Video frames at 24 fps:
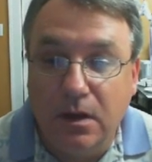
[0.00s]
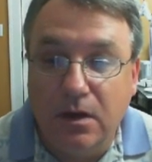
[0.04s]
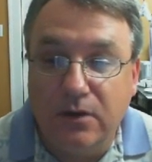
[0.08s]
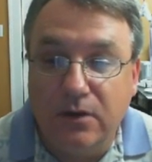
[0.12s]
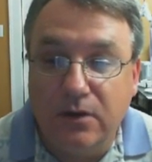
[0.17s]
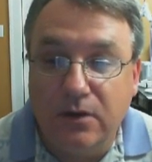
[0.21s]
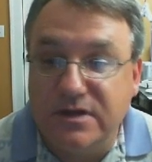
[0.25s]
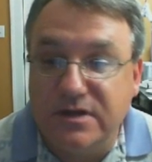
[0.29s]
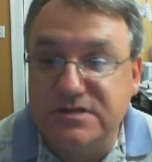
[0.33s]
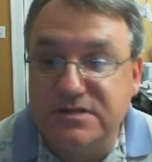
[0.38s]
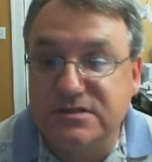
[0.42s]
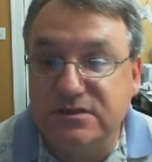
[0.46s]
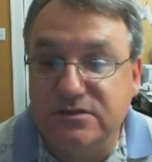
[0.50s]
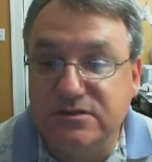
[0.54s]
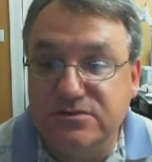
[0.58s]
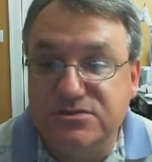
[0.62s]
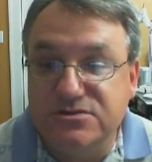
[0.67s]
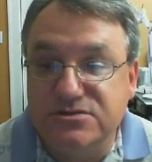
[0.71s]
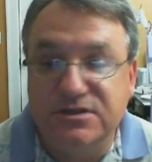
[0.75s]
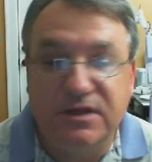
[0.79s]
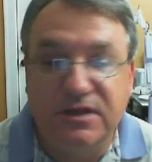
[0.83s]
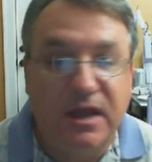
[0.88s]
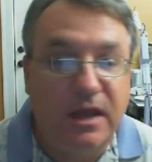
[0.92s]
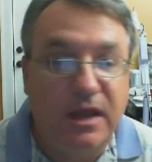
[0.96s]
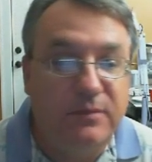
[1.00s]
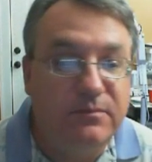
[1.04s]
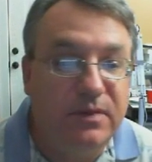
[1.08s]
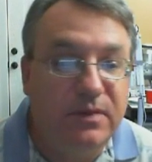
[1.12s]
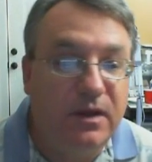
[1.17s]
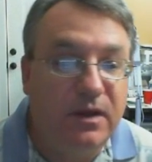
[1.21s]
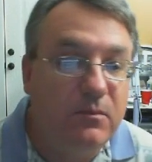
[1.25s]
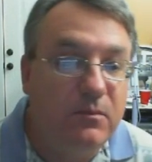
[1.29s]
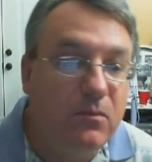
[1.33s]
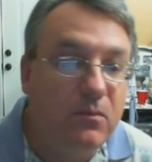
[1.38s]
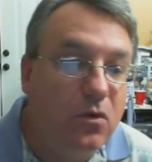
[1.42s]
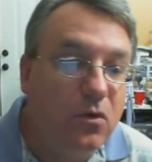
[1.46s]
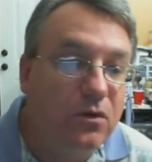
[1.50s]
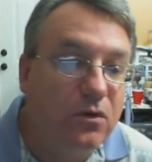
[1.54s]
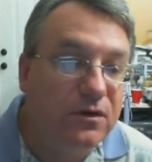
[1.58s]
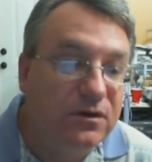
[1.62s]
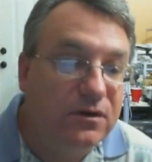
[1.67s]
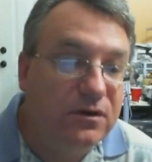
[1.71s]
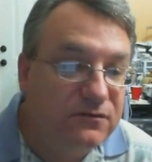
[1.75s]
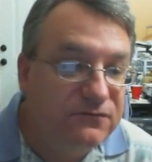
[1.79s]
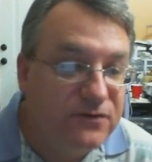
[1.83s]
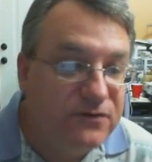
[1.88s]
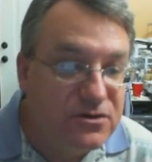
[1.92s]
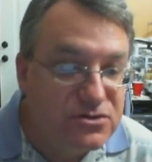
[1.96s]
Resolution can be a more
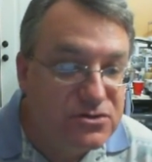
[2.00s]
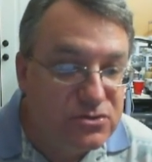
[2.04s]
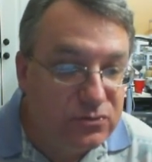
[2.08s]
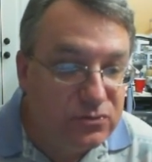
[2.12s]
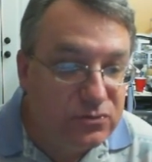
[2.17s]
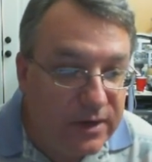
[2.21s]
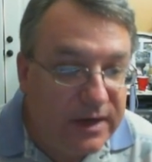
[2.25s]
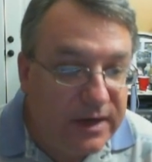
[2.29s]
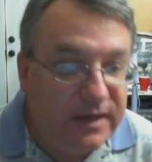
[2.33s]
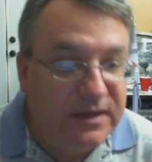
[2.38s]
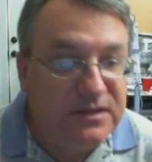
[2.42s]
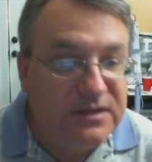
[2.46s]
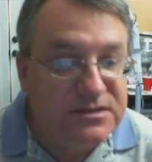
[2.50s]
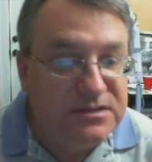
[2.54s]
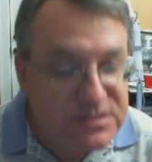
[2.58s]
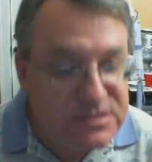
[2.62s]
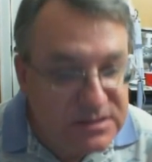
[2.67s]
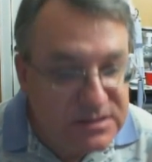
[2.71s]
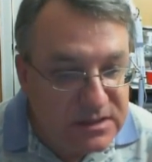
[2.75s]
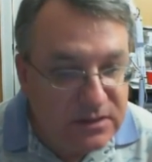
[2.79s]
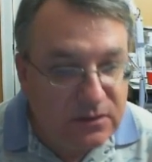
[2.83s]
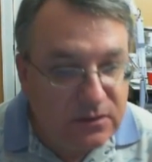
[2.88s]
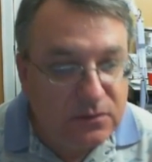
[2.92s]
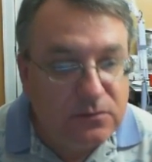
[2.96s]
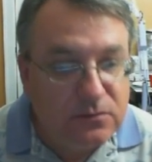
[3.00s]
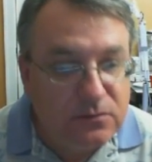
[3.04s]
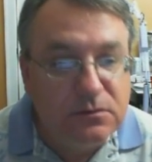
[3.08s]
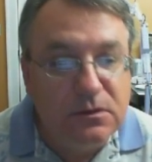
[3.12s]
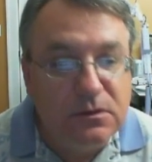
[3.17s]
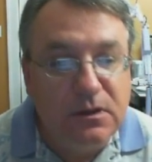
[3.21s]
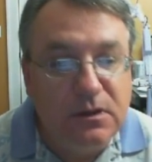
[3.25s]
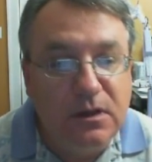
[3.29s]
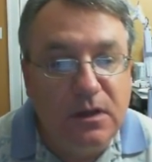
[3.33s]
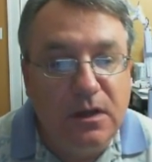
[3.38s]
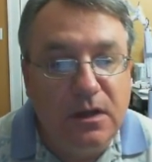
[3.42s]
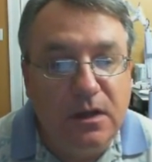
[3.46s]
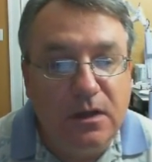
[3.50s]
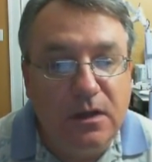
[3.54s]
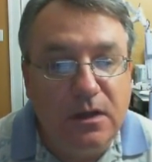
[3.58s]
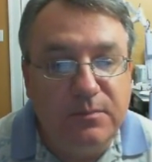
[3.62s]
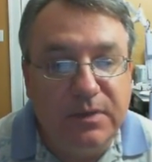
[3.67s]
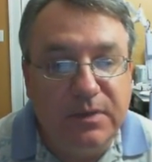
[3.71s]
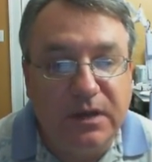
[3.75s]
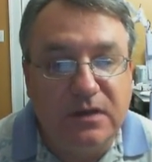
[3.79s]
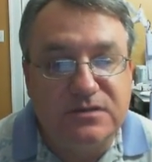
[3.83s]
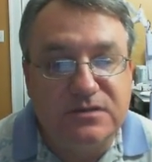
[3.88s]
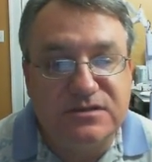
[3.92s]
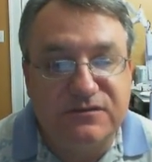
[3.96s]
universal rating still
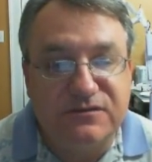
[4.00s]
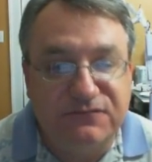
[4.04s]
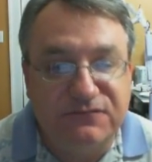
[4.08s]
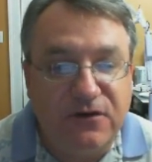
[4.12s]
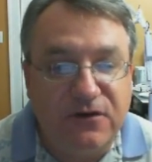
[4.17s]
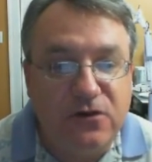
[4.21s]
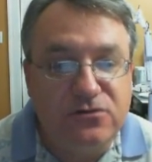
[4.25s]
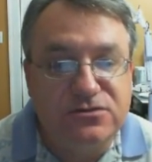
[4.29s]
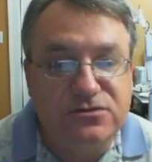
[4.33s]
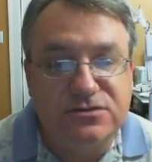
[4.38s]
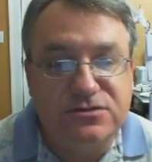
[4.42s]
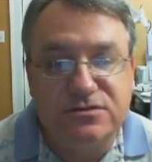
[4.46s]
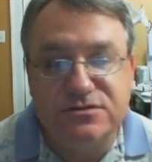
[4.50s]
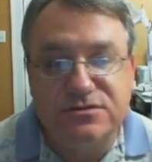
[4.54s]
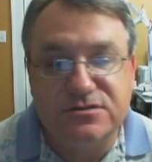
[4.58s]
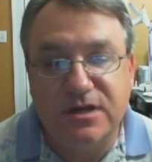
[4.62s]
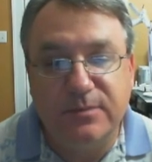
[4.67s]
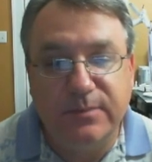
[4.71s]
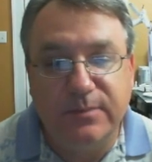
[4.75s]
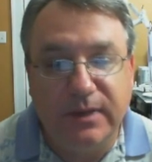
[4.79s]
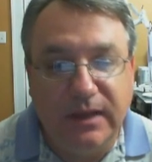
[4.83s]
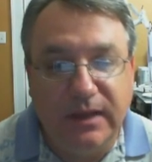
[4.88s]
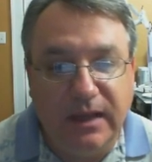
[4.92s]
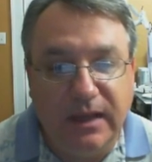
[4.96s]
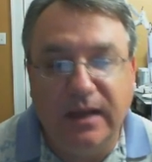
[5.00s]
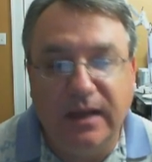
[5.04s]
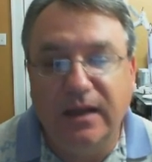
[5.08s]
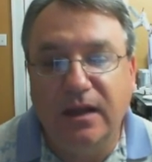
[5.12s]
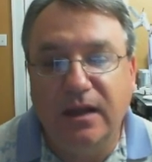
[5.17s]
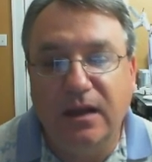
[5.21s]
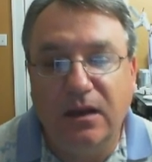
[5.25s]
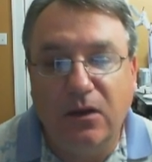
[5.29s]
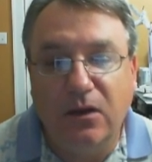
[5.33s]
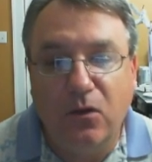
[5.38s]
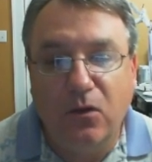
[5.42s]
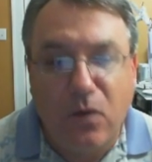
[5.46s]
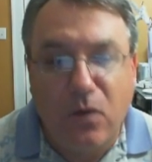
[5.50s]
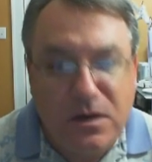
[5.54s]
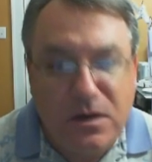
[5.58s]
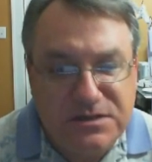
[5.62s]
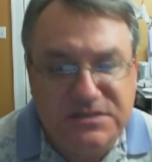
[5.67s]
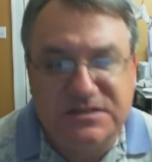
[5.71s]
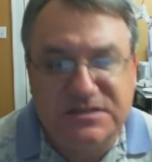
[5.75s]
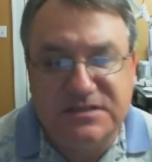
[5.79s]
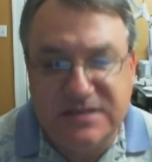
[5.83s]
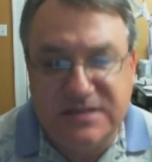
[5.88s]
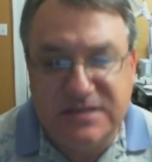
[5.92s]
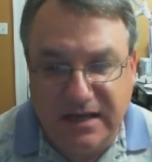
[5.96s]
because it fosters a beginning
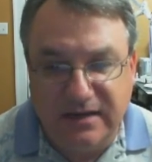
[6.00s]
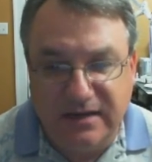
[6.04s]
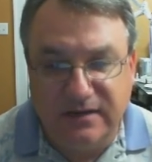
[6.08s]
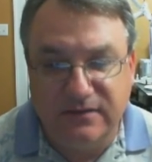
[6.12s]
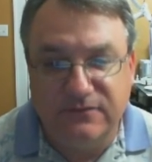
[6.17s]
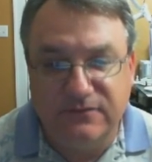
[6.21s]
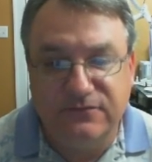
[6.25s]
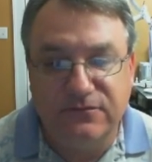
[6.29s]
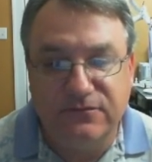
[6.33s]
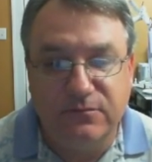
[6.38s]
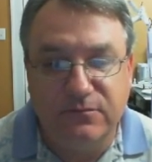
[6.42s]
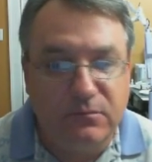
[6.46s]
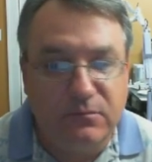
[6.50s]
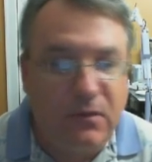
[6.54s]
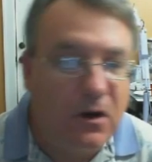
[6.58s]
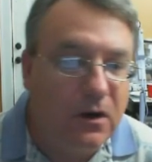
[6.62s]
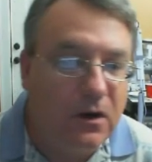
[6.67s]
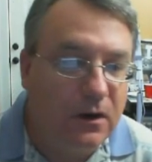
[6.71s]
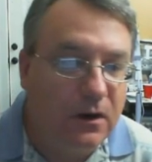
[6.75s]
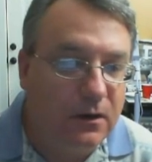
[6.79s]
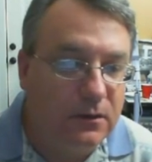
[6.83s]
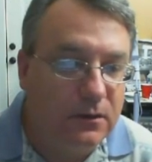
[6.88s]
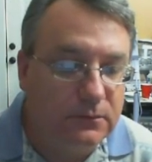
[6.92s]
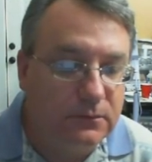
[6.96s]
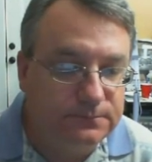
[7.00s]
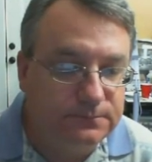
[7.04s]
quantitative marker.